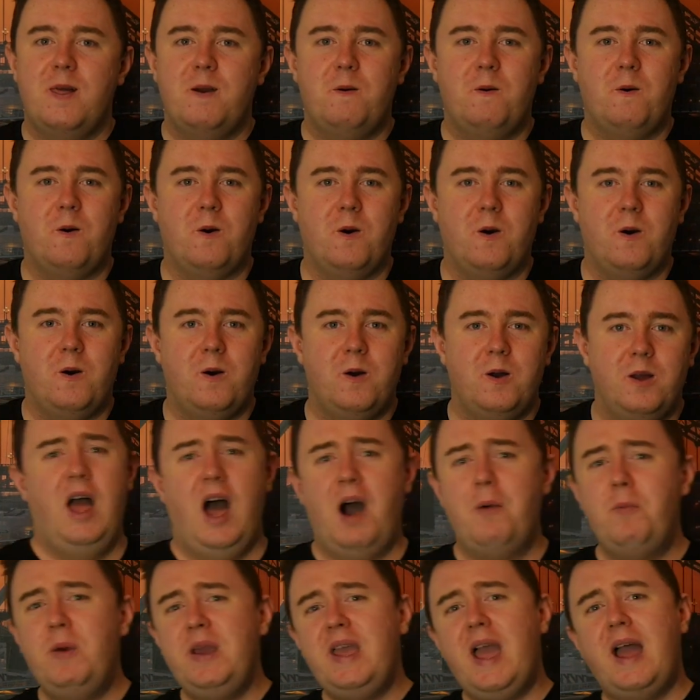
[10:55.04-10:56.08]
Oh.
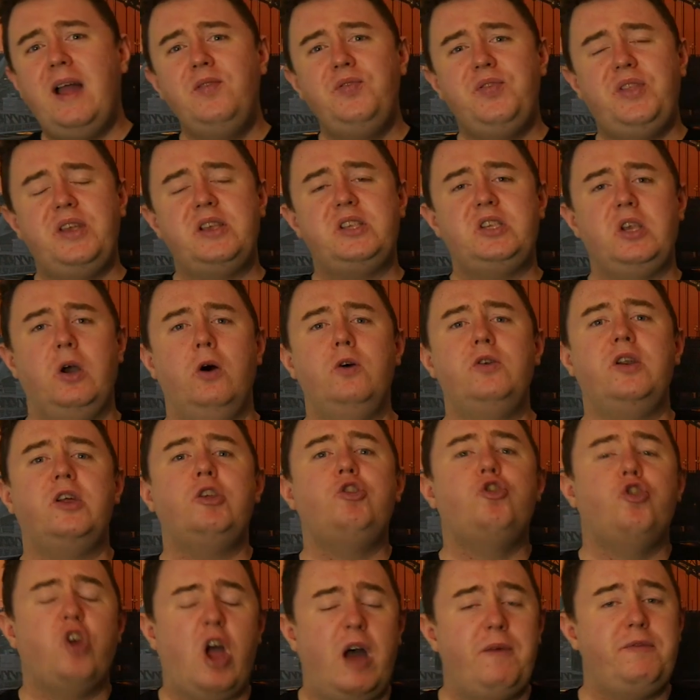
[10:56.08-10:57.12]
And we end this utter
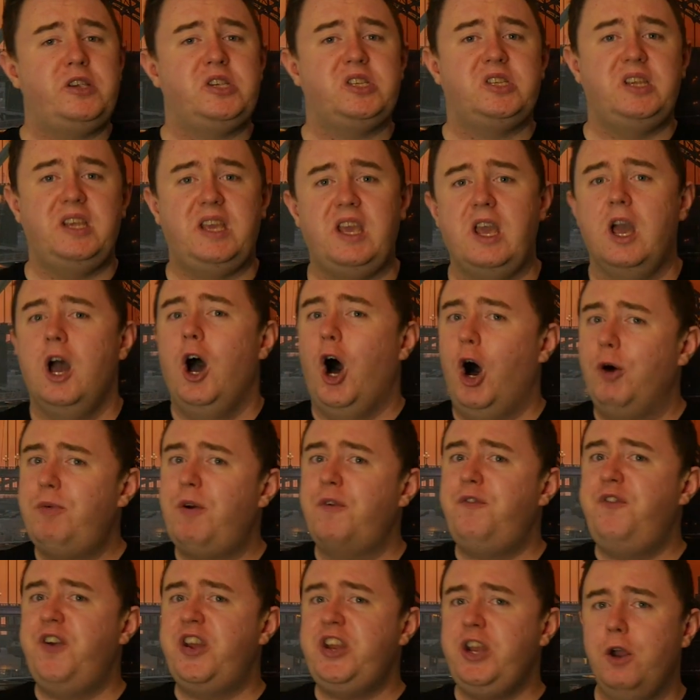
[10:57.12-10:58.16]
travesty of
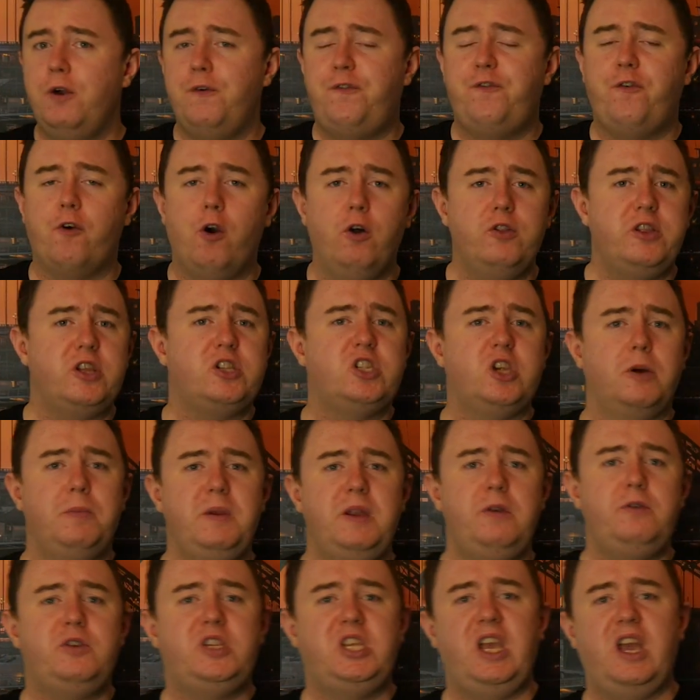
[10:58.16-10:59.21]
a video for all the
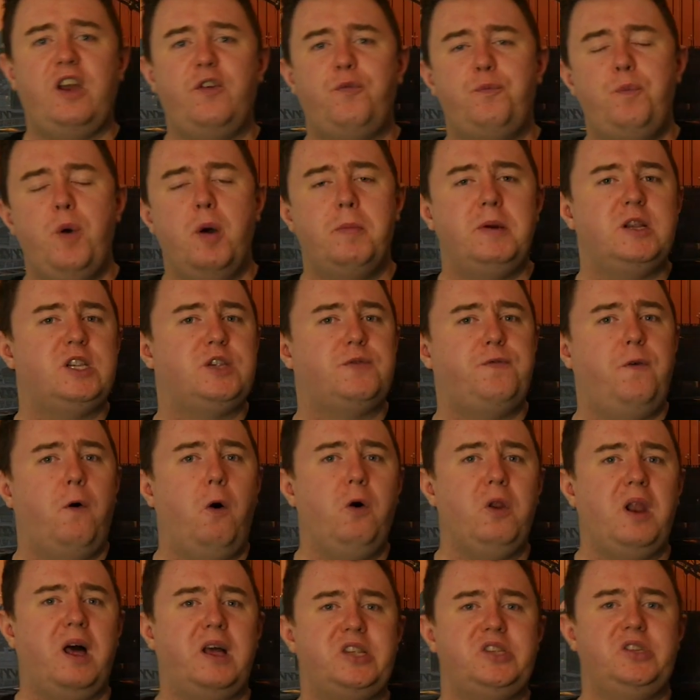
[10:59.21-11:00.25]
WTF moments
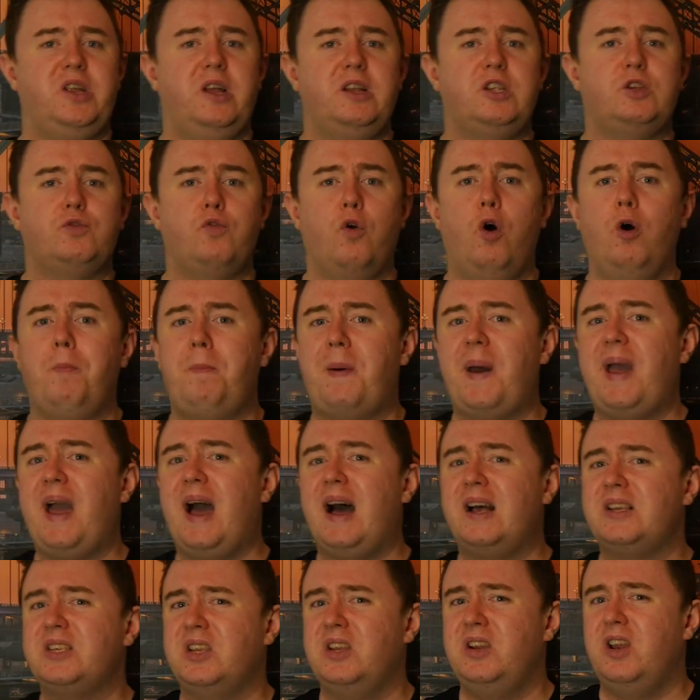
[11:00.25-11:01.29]
for last night's Raw by
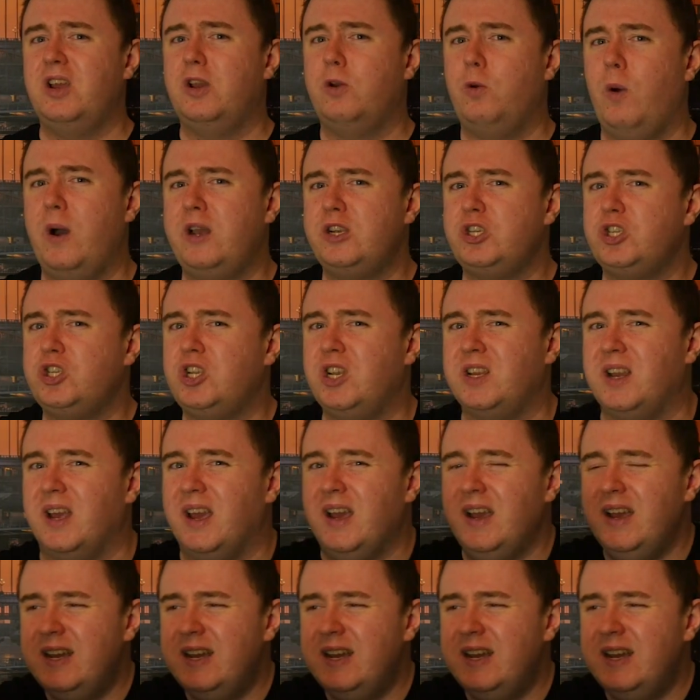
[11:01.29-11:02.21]
asking a question.